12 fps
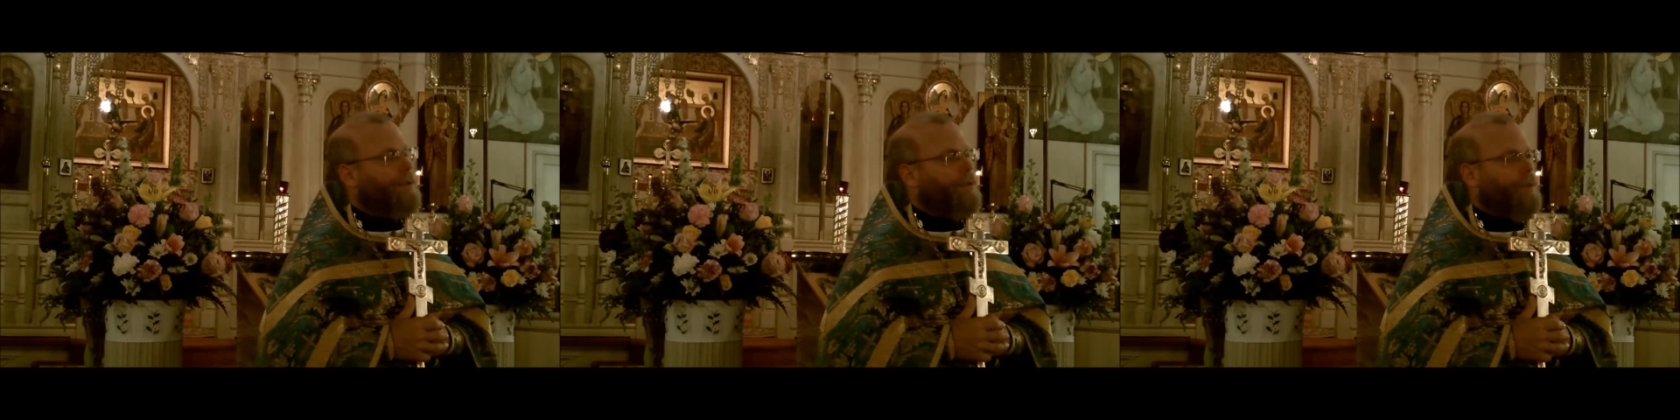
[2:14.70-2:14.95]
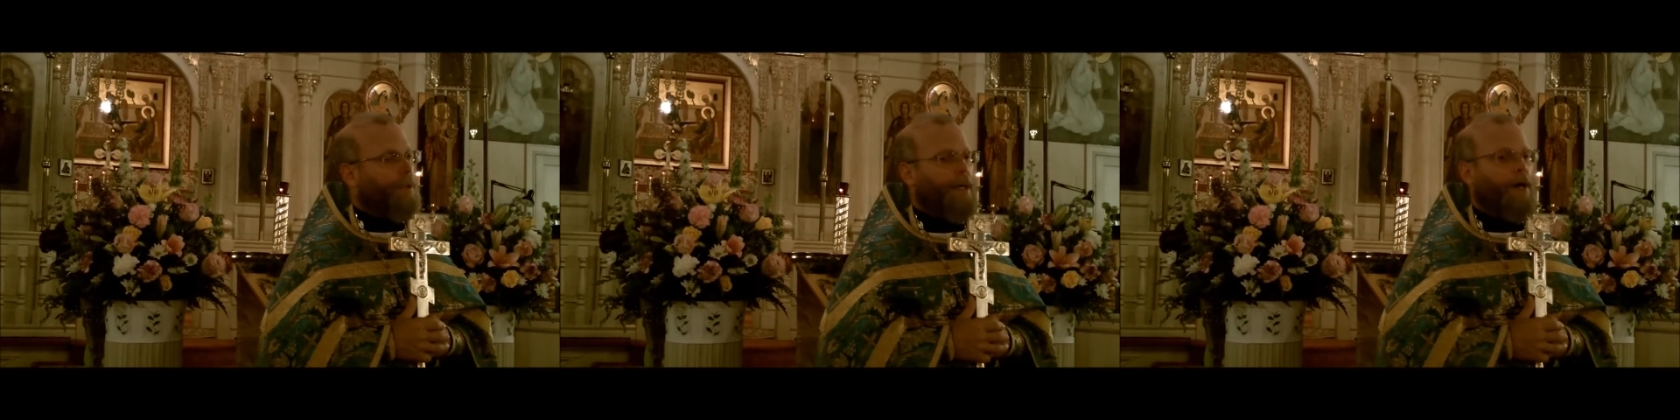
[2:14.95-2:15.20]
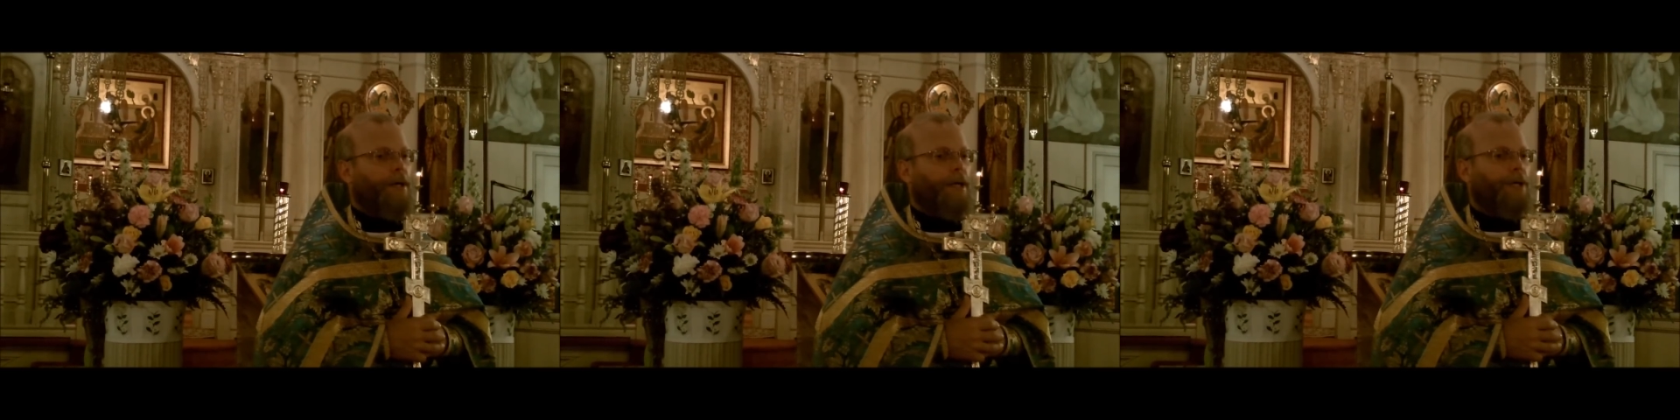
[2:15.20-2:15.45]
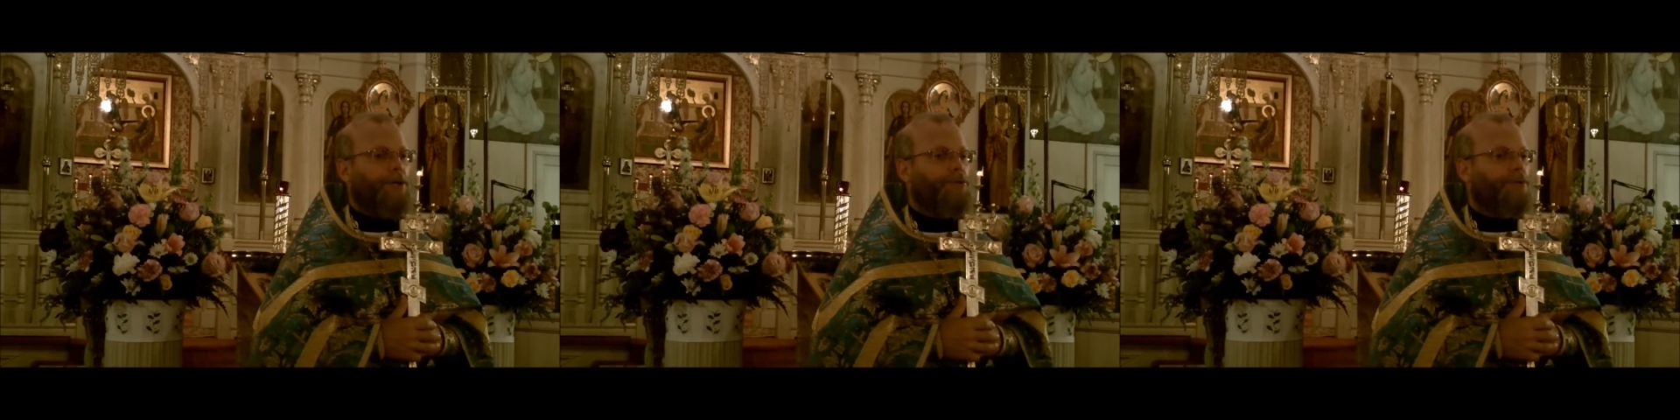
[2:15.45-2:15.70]
without
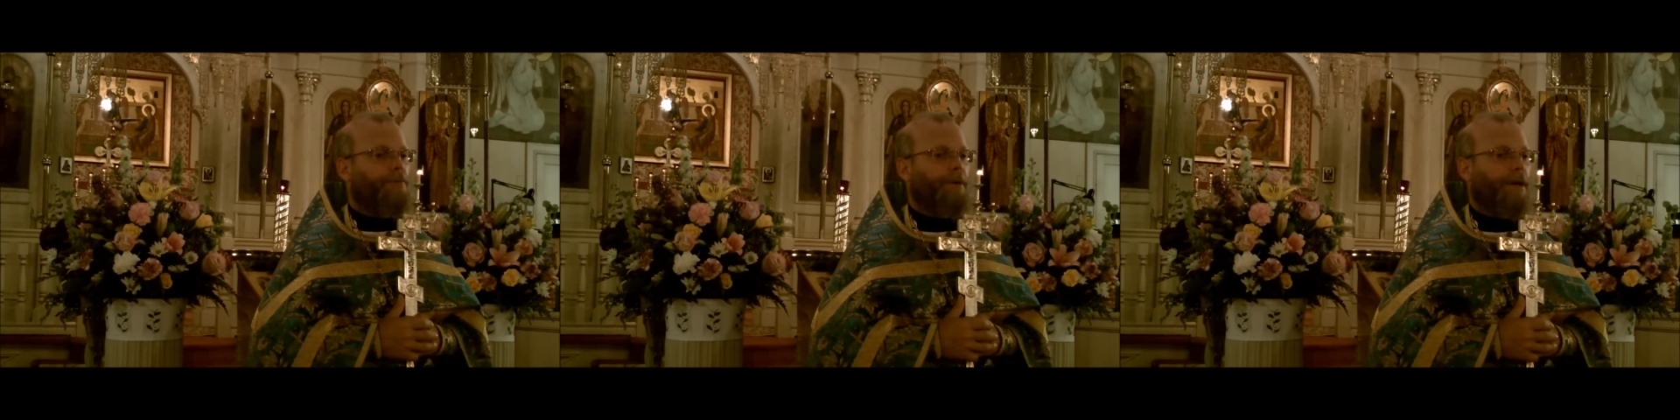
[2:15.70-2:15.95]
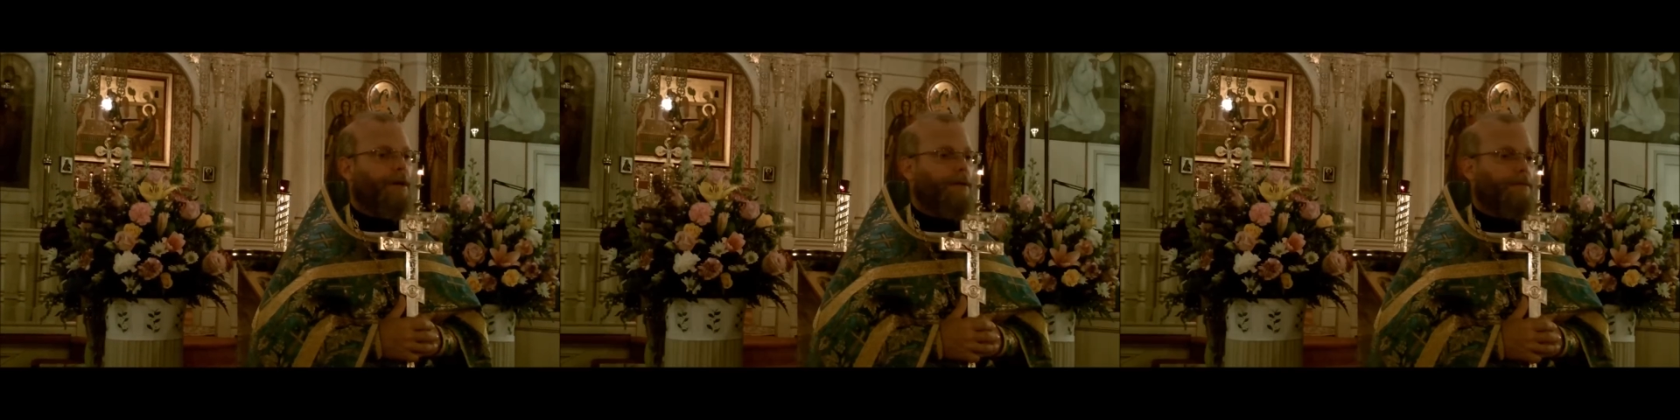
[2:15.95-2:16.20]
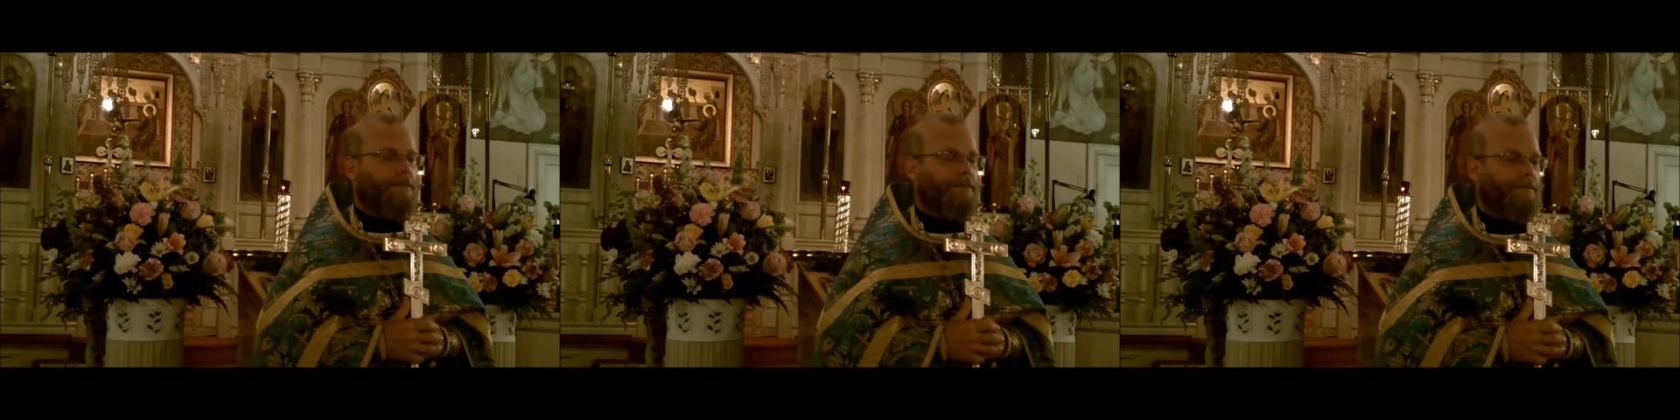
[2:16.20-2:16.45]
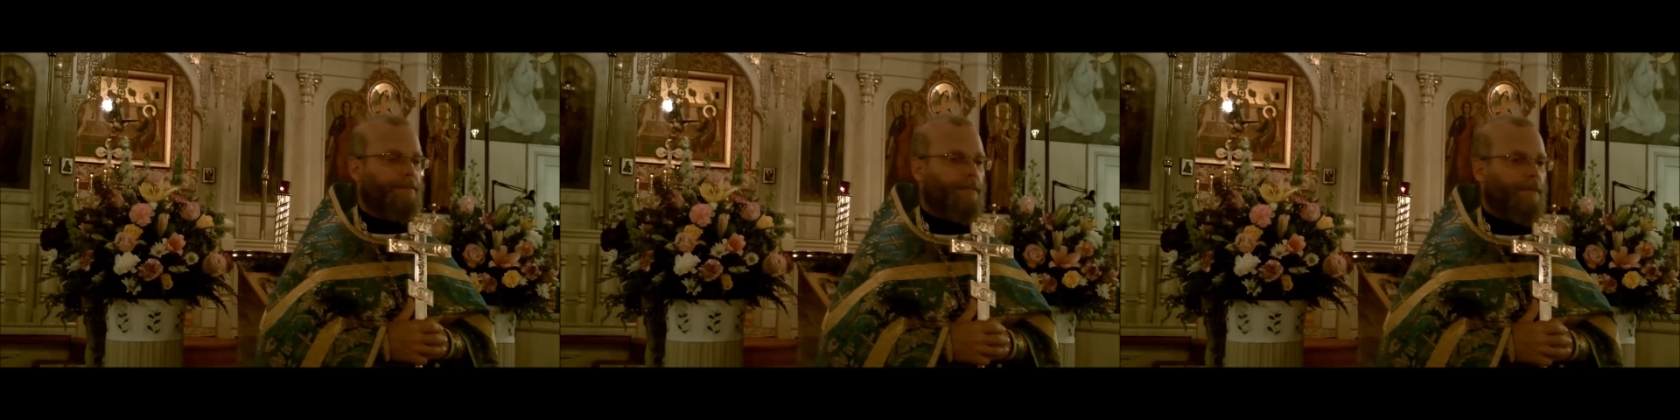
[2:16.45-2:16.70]
any travail,
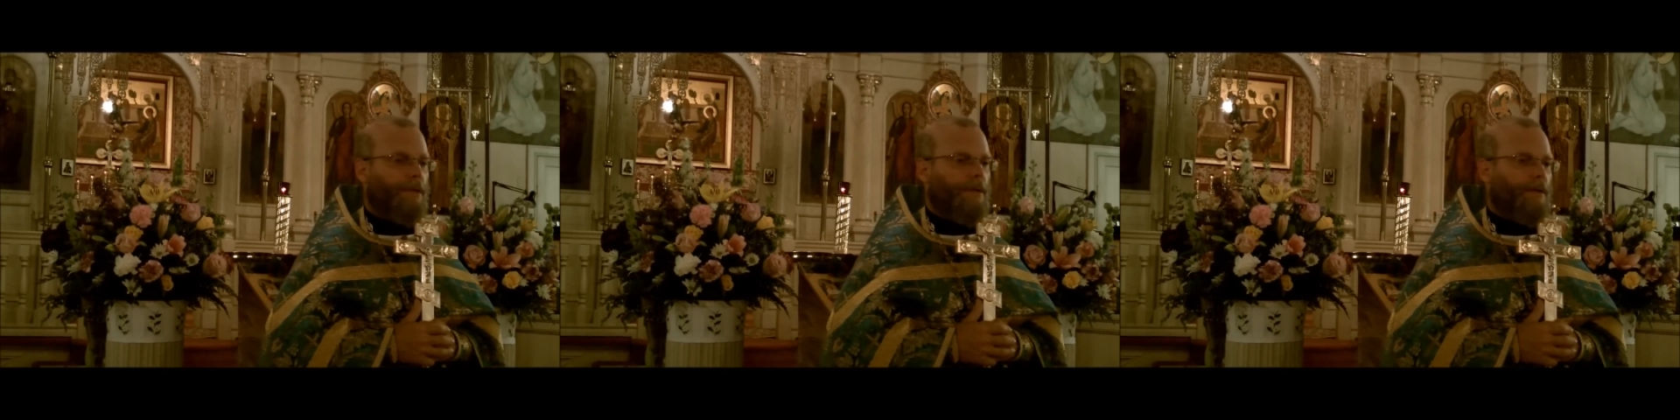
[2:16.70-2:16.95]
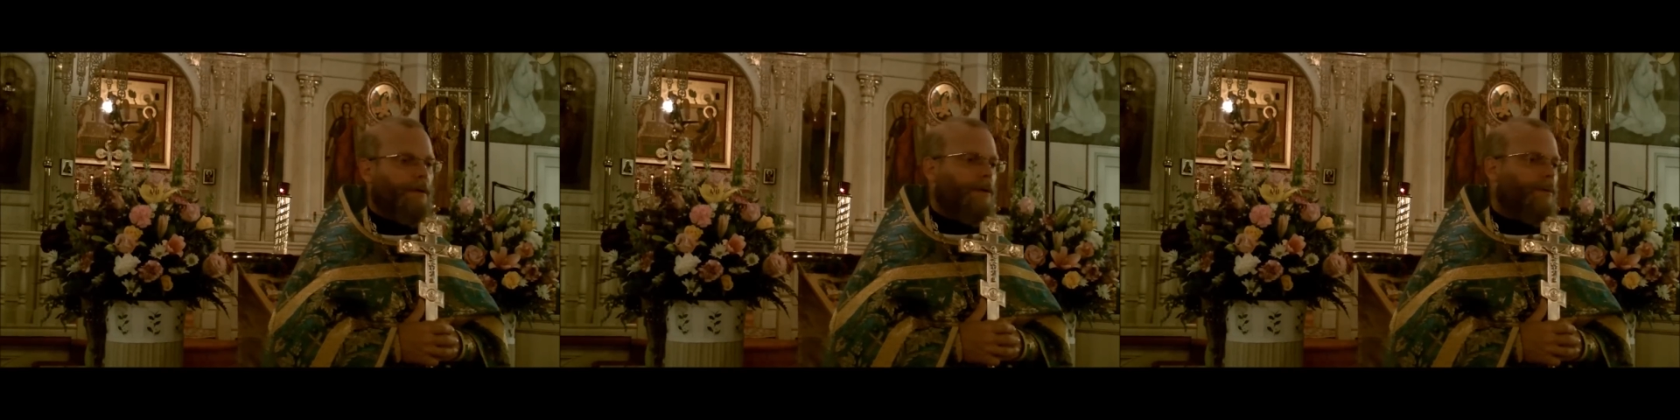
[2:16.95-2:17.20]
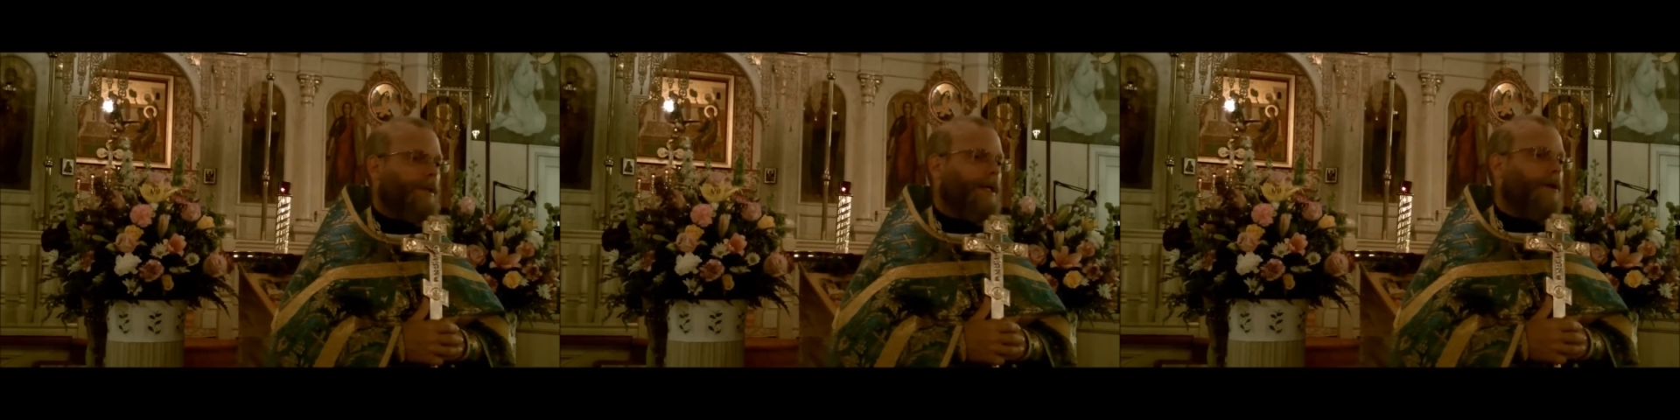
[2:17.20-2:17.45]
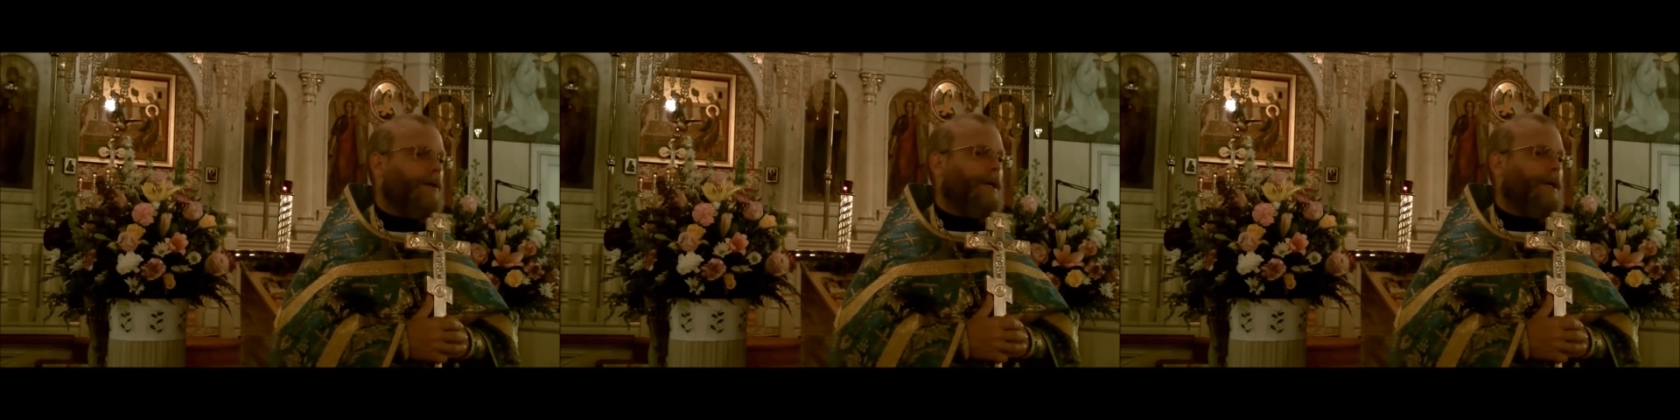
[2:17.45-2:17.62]
without